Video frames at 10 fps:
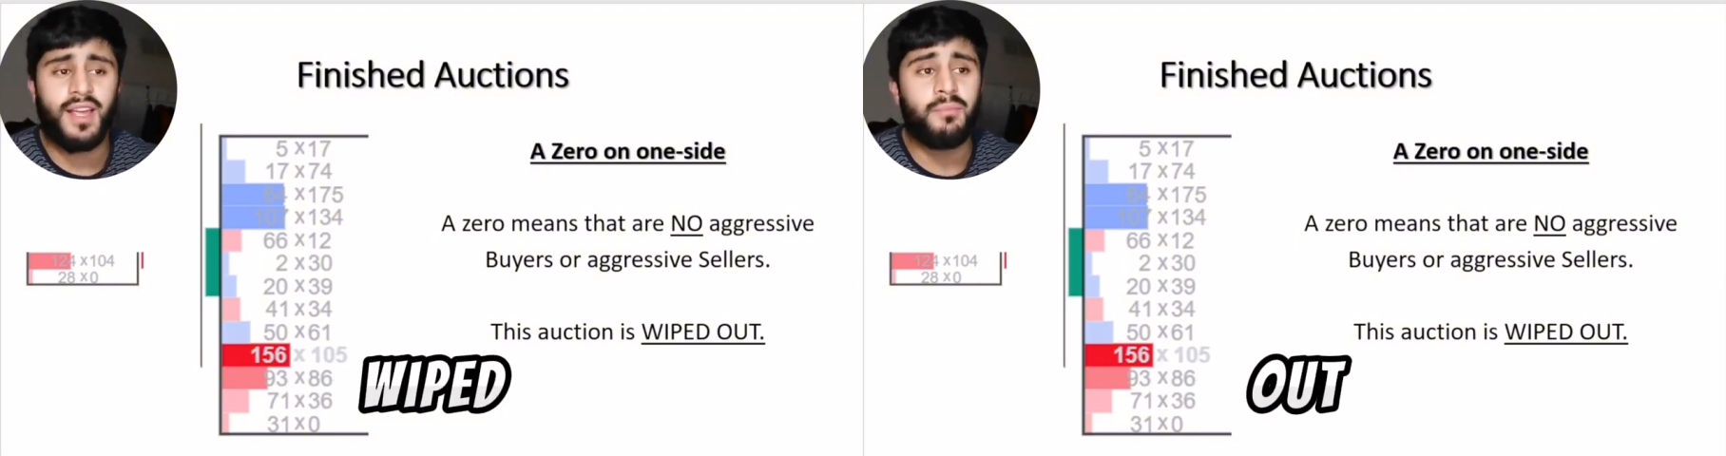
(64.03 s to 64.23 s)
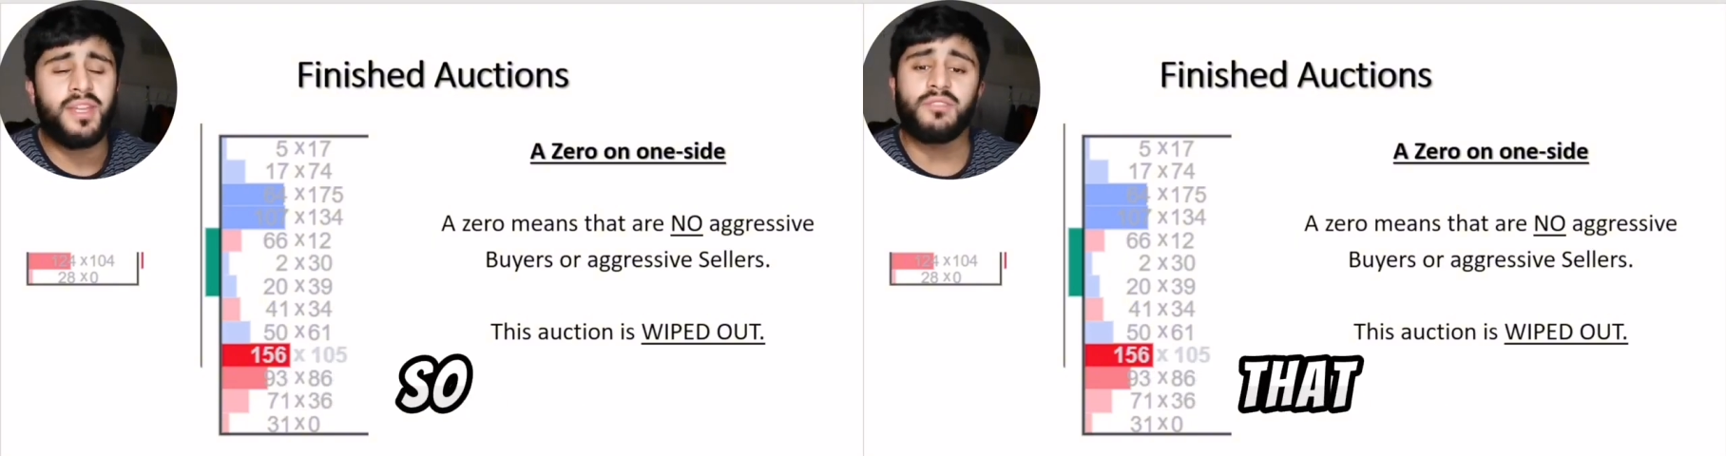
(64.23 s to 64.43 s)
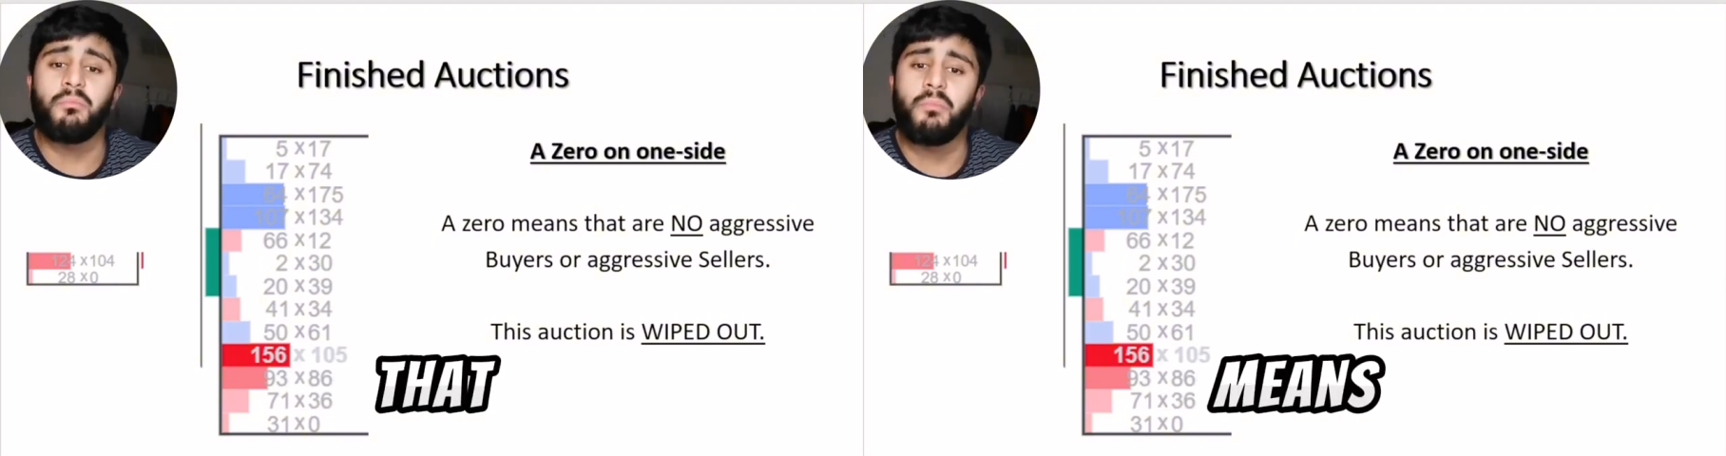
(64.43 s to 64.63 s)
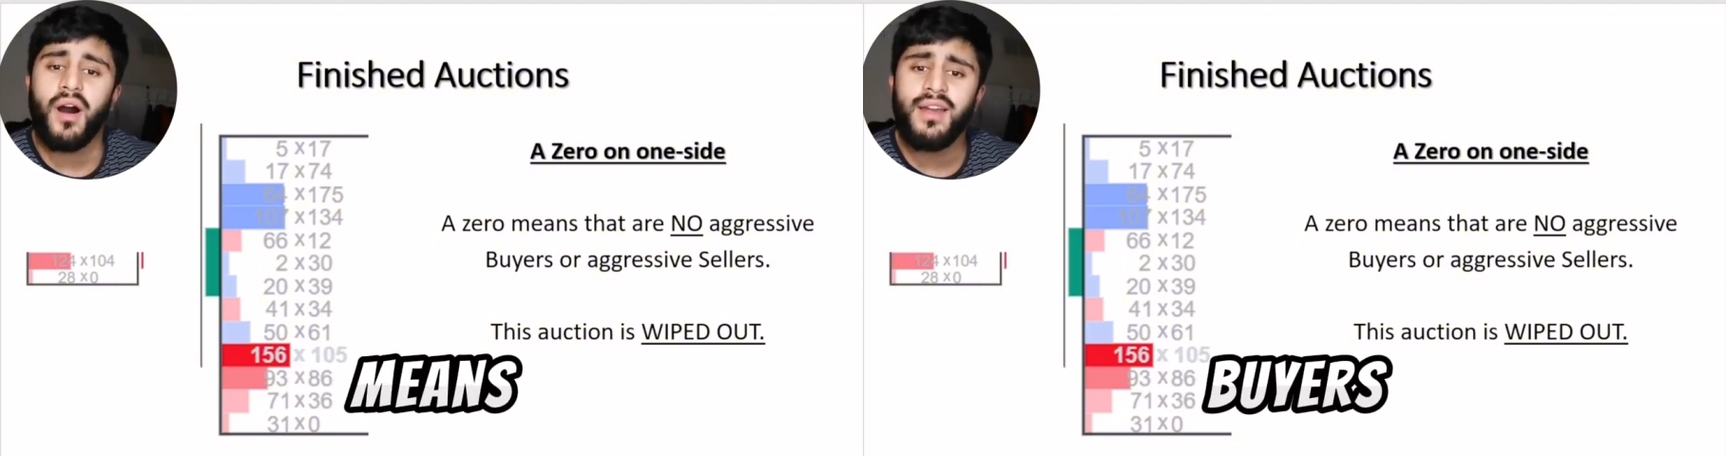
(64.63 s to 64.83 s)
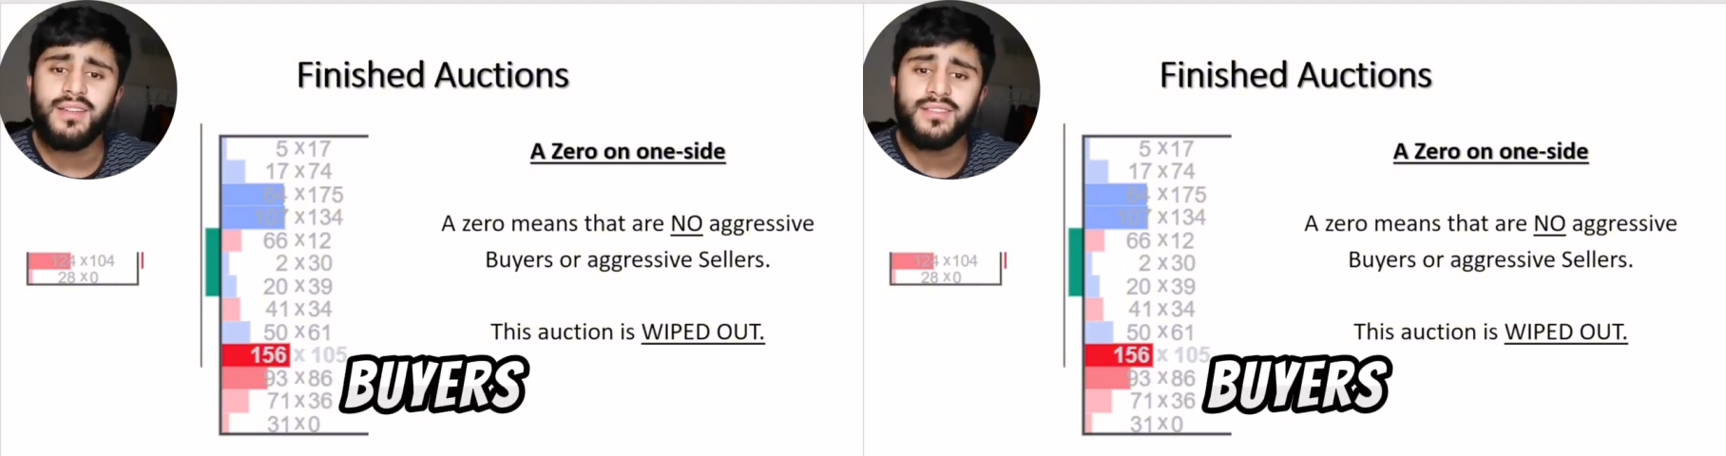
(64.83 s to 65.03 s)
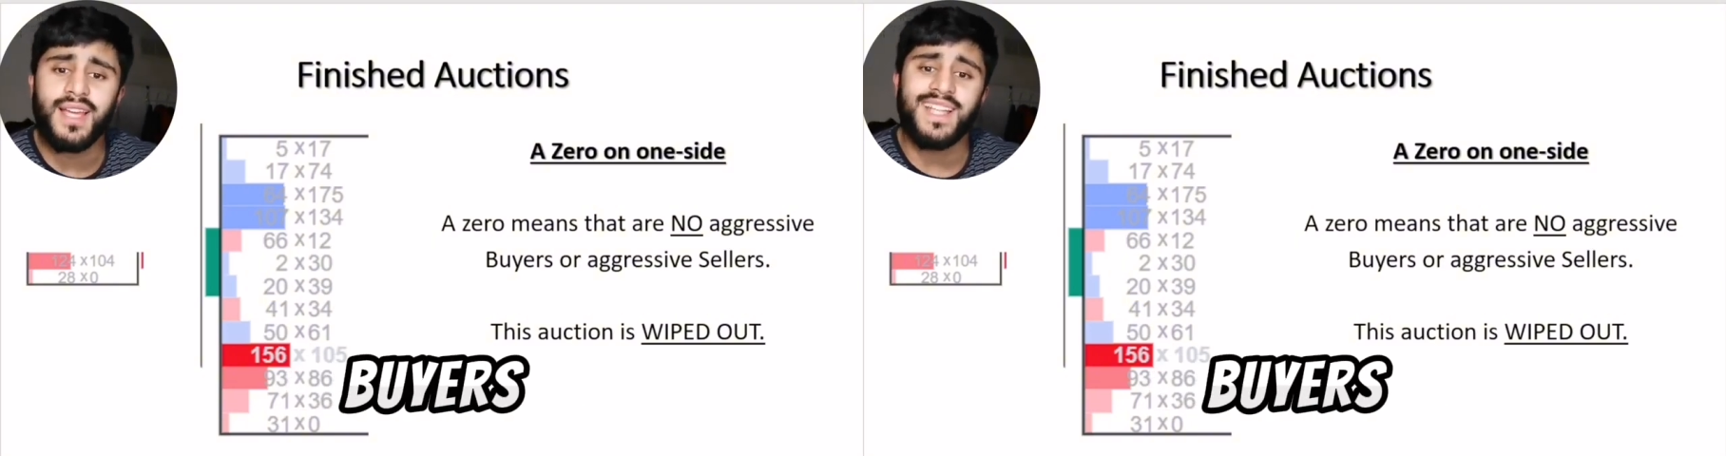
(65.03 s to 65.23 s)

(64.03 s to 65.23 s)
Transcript: So that means buyers,